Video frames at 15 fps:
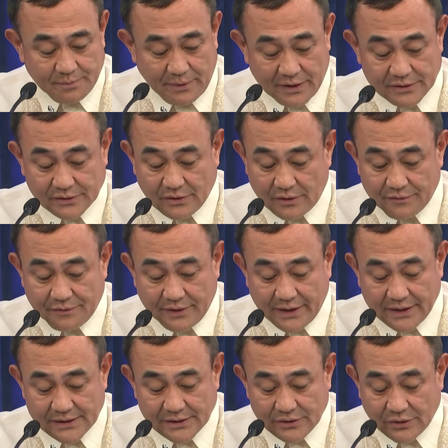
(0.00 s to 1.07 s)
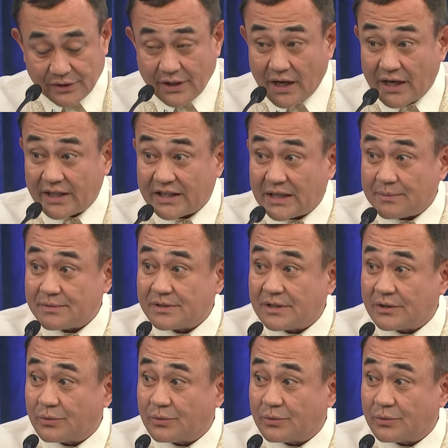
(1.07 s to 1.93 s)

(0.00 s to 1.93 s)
press conference on the items that